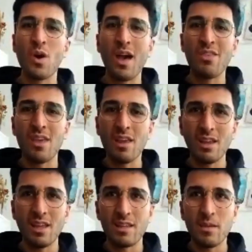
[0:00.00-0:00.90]
I
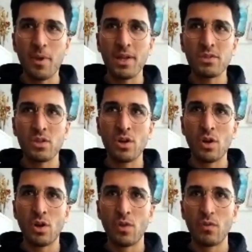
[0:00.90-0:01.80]
think it depends
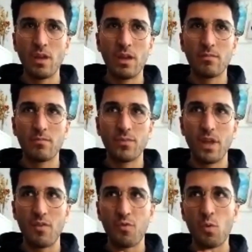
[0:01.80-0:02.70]
on
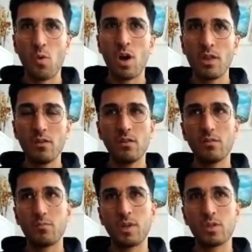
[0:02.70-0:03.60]
everyone
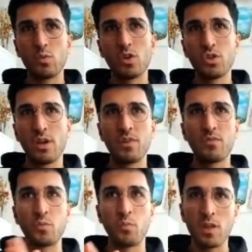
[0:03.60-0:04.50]
because we also have
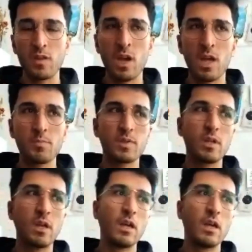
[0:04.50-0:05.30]
different blood types.